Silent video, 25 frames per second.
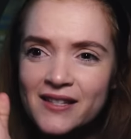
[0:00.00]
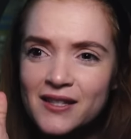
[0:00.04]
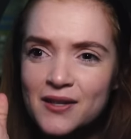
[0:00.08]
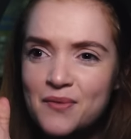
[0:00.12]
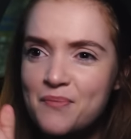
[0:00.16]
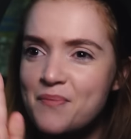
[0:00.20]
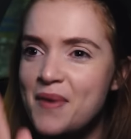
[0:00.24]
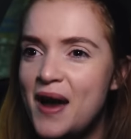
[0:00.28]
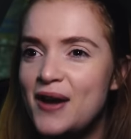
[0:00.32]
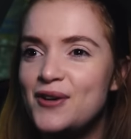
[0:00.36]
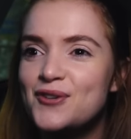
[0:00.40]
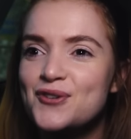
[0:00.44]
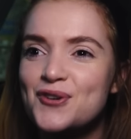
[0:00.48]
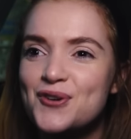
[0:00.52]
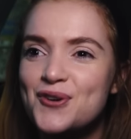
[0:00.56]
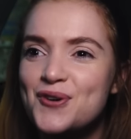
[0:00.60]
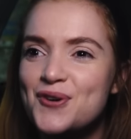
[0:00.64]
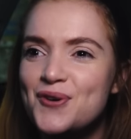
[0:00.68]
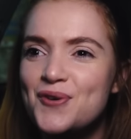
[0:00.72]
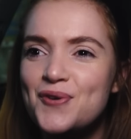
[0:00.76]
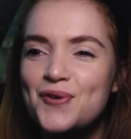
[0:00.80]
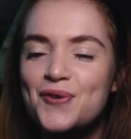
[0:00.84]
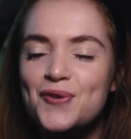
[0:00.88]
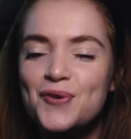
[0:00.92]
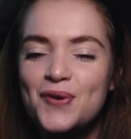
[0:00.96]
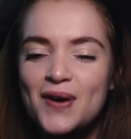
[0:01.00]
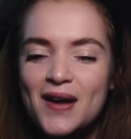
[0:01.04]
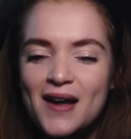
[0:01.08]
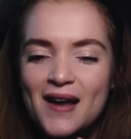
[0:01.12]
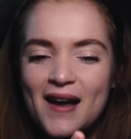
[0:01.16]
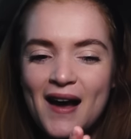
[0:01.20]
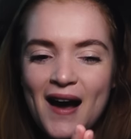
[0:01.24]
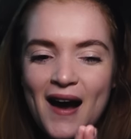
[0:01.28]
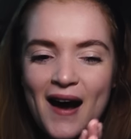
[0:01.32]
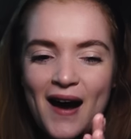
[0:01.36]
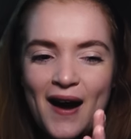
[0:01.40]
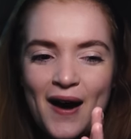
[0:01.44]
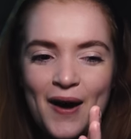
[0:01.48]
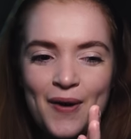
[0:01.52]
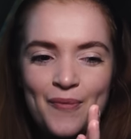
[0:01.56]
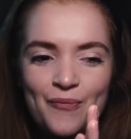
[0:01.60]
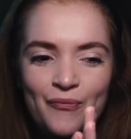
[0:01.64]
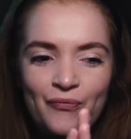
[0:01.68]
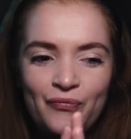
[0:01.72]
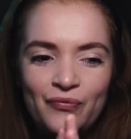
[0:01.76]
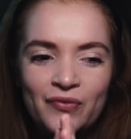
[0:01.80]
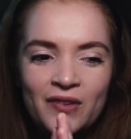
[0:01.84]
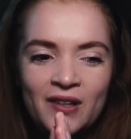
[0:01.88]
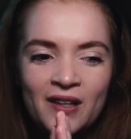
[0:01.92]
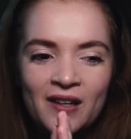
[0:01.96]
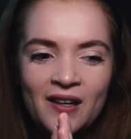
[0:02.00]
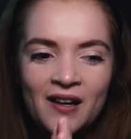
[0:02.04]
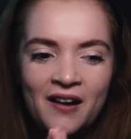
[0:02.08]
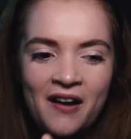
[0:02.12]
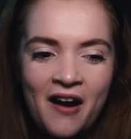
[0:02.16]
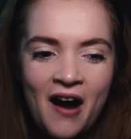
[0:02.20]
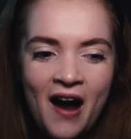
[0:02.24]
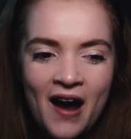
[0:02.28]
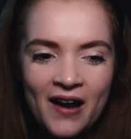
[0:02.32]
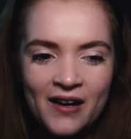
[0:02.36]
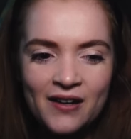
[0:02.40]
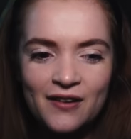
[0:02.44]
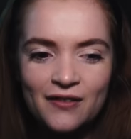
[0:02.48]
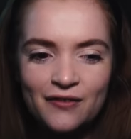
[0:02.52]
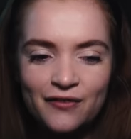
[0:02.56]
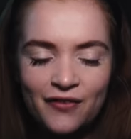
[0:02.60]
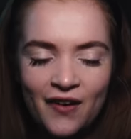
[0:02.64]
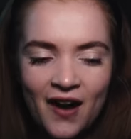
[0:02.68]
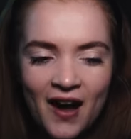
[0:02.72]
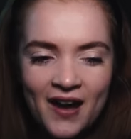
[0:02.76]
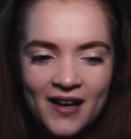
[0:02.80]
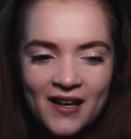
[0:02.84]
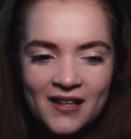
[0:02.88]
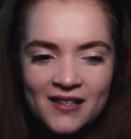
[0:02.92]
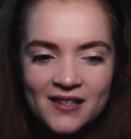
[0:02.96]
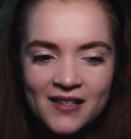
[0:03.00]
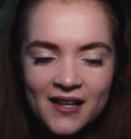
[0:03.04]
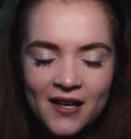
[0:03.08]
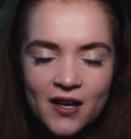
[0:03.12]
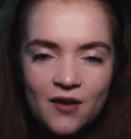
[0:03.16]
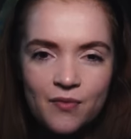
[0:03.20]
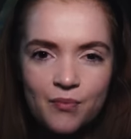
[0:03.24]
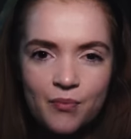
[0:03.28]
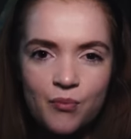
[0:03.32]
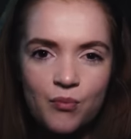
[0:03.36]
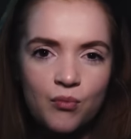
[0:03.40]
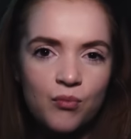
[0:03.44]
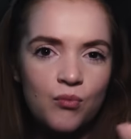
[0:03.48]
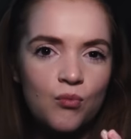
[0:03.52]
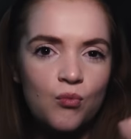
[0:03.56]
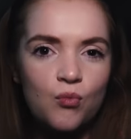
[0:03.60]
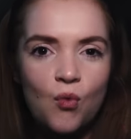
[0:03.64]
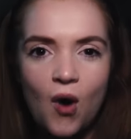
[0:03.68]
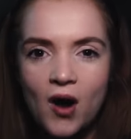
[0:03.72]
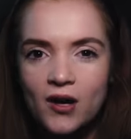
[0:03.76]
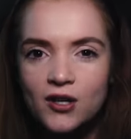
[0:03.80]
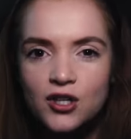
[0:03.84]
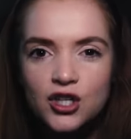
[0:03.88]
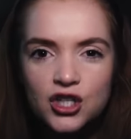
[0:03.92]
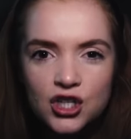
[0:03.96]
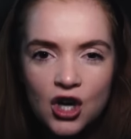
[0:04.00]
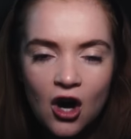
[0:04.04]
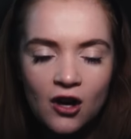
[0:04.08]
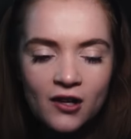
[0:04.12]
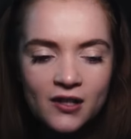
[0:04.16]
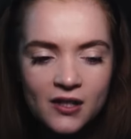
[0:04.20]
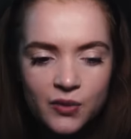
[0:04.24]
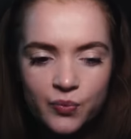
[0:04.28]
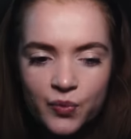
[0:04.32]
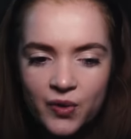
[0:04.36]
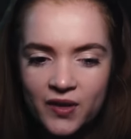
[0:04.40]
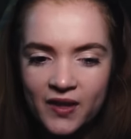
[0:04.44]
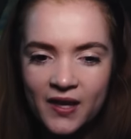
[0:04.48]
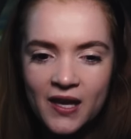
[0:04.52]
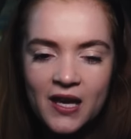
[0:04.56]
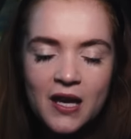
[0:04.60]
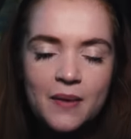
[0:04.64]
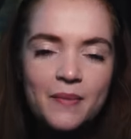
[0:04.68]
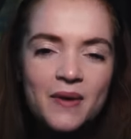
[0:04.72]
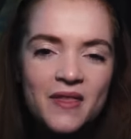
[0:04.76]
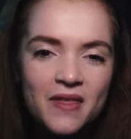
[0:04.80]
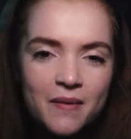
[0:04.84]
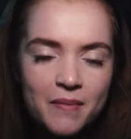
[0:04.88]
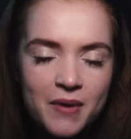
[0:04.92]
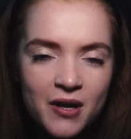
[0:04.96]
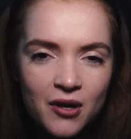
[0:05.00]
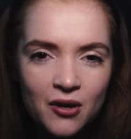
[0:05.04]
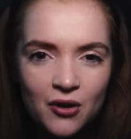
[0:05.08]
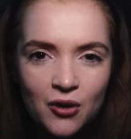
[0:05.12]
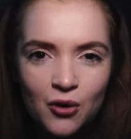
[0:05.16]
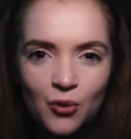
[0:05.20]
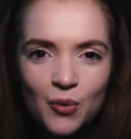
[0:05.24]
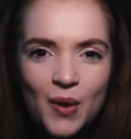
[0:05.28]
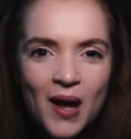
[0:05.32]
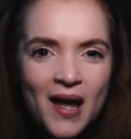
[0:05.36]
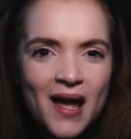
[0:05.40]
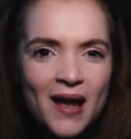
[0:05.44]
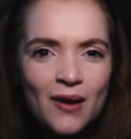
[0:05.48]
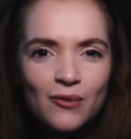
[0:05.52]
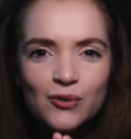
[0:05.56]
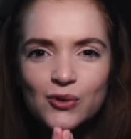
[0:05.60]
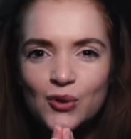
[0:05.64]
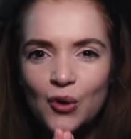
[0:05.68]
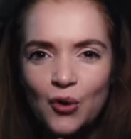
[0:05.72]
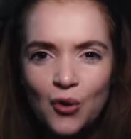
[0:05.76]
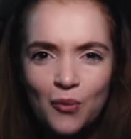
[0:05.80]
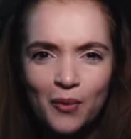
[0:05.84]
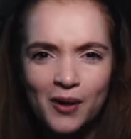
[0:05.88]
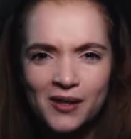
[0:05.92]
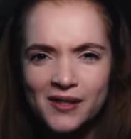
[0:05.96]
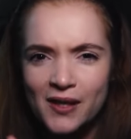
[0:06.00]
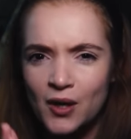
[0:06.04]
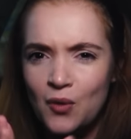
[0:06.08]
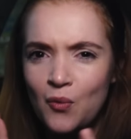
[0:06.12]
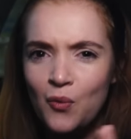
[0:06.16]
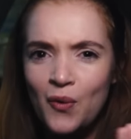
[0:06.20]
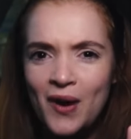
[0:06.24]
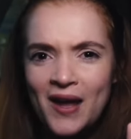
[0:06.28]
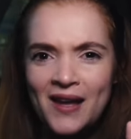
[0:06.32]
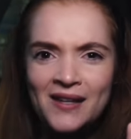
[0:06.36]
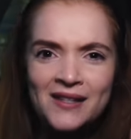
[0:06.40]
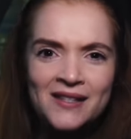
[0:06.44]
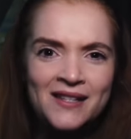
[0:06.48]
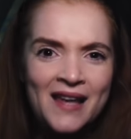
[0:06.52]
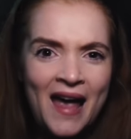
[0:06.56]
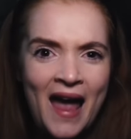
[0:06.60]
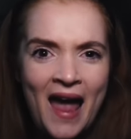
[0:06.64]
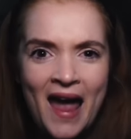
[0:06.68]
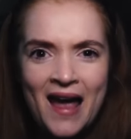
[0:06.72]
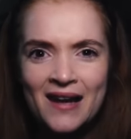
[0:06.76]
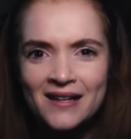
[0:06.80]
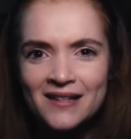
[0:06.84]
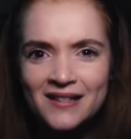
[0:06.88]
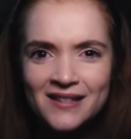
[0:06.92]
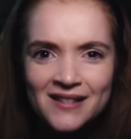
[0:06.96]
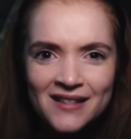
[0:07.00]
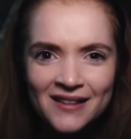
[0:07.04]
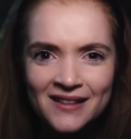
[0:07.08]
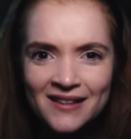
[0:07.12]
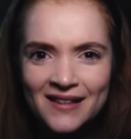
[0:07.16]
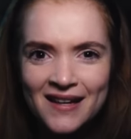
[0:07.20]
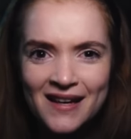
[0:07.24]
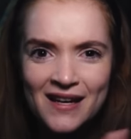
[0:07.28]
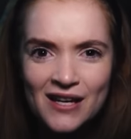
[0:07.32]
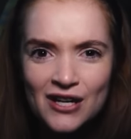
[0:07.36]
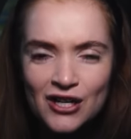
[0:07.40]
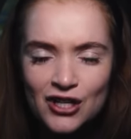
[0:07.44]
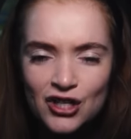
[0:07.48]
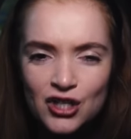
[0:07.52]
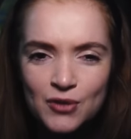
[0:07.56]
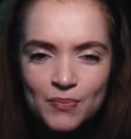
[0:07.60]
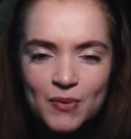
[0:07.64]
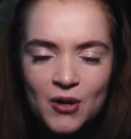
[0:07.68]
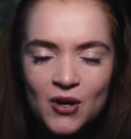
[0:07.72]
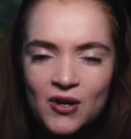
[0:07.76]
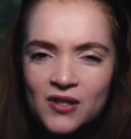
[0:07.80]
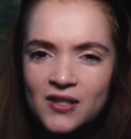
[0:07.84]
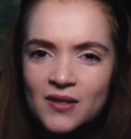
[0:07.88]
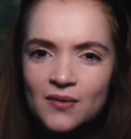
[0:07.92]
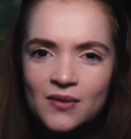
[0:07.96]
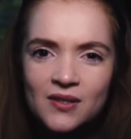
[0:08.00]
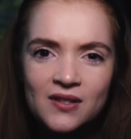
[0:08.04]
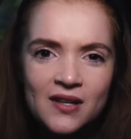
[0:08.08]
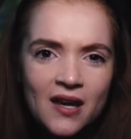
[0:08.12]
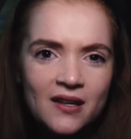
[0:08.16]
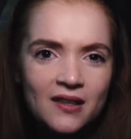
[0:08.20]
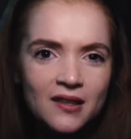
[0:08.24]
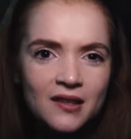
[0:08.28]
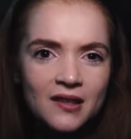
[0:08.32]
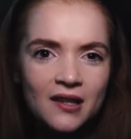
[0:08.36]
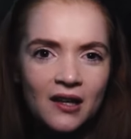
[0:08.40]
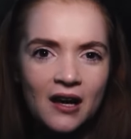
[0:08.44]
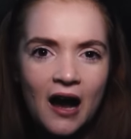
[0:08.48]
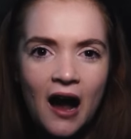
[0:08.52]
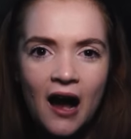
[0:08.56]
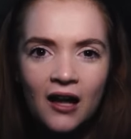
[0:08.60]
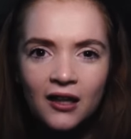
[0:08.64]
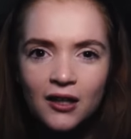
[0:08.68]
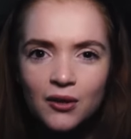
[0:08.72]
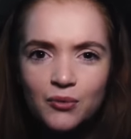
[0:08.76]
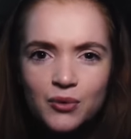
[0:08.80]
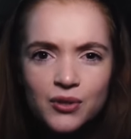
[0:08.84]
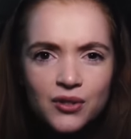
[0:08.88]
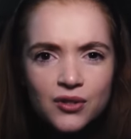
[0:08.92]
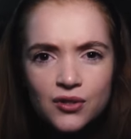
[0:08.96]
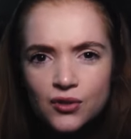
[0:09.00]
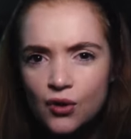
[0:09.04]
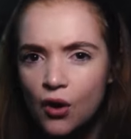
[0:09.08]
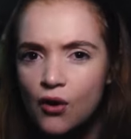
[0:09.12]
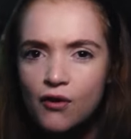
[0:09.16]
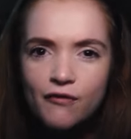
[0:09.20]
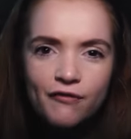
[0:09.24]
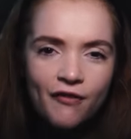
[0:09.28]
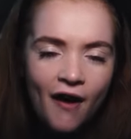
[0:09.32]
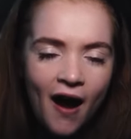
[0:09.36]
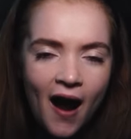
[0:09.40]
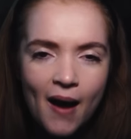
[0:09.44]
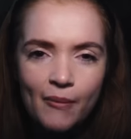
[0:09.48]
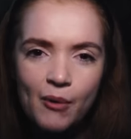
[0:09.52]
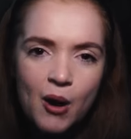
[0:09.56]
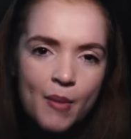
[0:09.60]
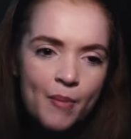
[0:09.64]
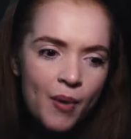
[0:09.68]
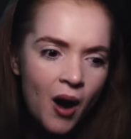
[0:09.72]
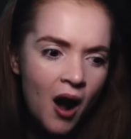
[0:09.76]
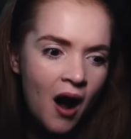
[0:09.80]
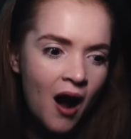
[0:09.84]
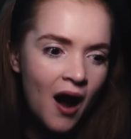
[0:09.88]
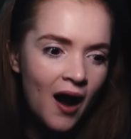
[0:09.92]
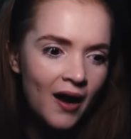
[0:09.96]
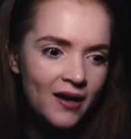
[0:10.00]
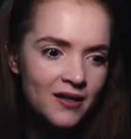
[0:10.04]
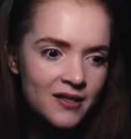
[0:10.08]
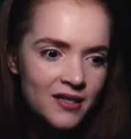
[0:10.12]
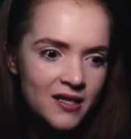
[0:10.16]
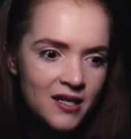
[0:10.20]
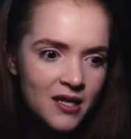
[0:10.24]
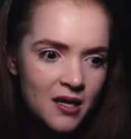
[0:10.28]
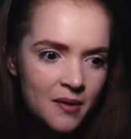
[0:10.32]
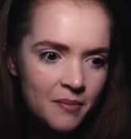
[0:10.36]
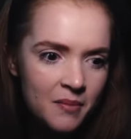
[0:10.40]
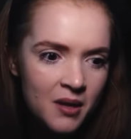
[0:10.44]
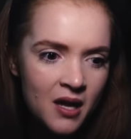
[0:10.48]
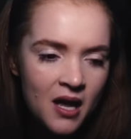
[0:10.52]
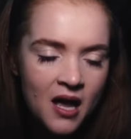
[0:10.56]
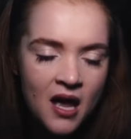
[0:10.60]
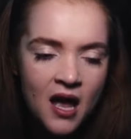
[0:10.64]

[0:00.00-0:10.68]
symmetrical kind of, I guess, like one shots with him in the middle. It was almost like Wes Anderson-ish because it was like the color was so vibrant behind him.